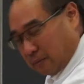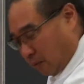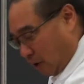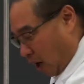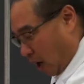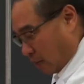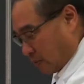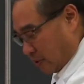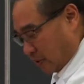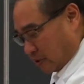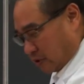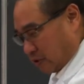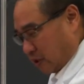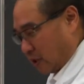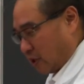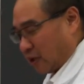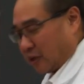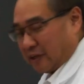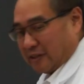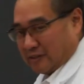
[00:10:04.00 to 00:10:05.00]
objects
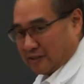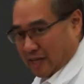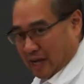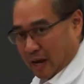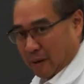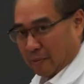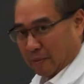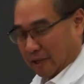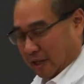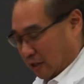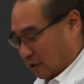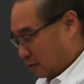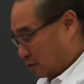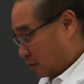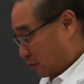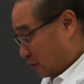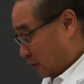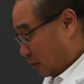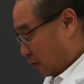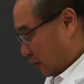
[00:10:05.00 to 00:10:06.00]
that are contaminated
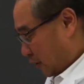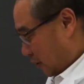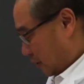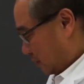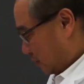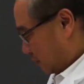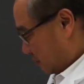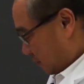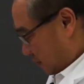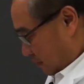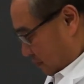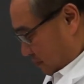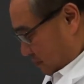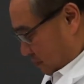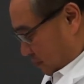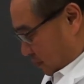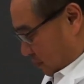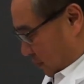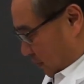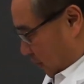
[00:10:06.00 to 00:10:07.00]
or dirty.
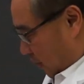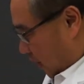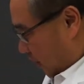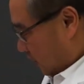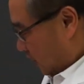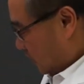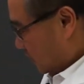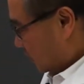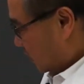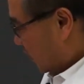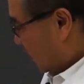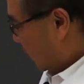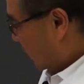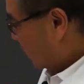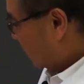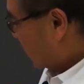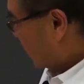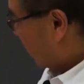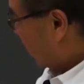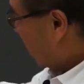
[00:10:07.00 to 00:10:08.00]
Okay, in this
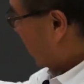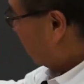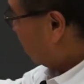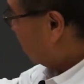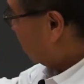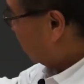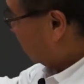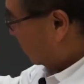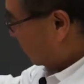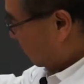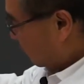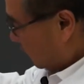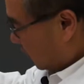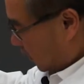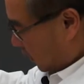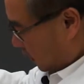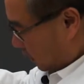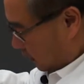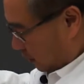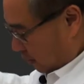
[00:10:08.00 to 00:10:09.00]
case, I have the fluid
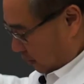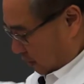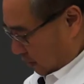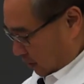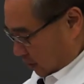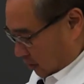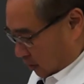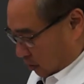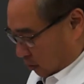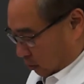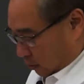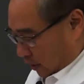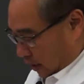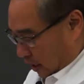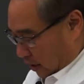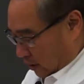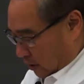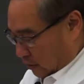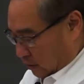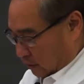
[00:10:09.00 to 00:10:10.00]
here. What
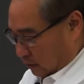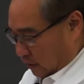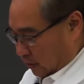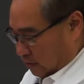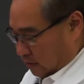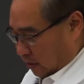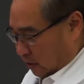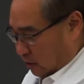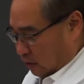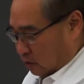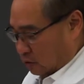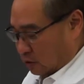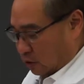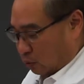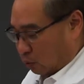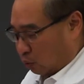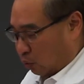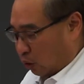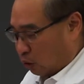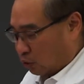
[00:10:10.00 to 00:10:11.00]
I'm going to do here is I'm going to use a
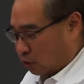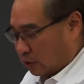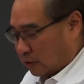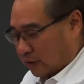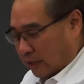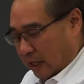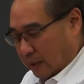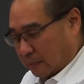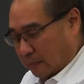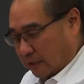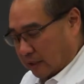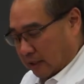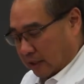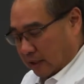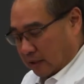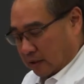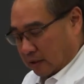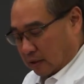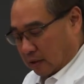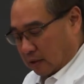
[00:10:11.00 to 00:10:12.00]
roller clamp
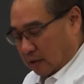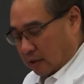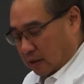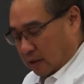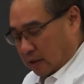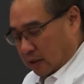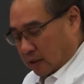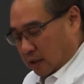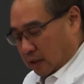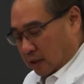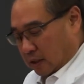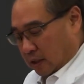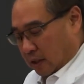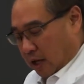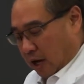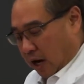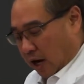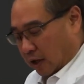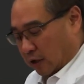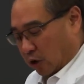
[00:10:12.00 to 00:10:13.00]
again.
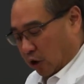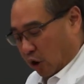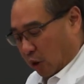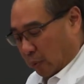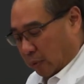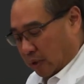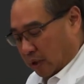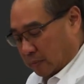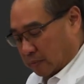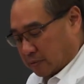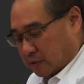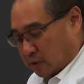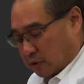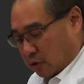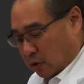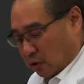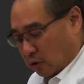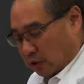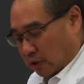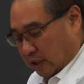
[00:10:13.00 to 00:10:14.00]
I'm going to open up
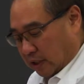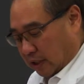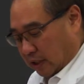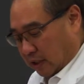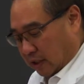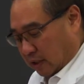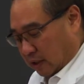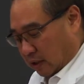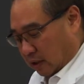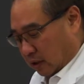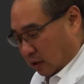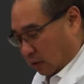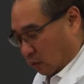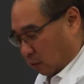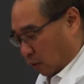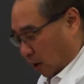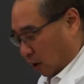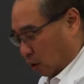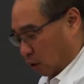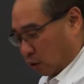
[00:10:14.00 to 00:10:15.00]
slowly
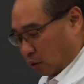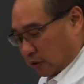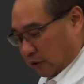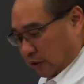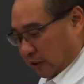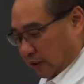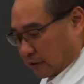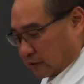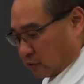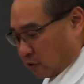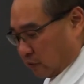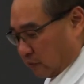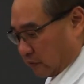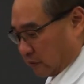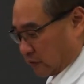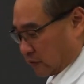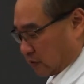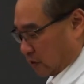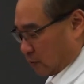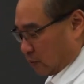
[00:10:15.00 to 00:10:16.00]
while holding this
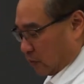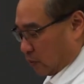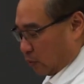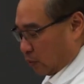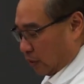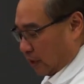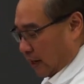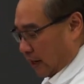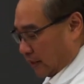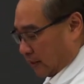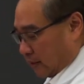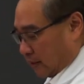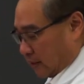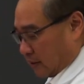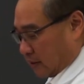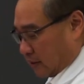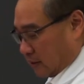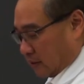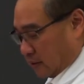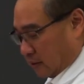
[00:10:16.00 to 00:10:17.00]
over somewhere where I
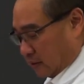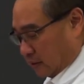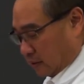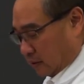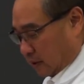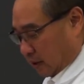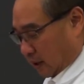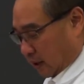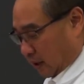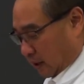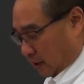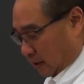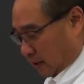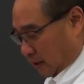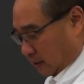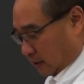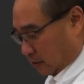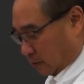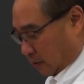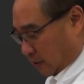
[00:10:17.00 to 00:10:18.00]
can
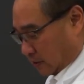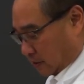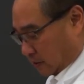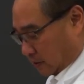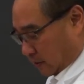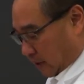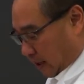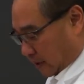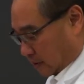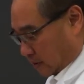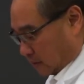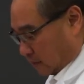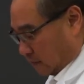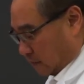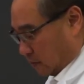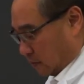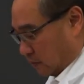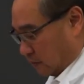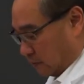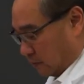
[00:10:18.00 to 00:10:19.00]
get the rest of the excess
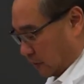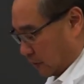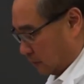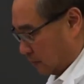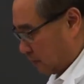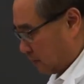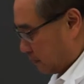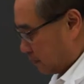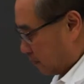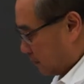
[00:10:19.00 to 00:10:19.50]
fluid from.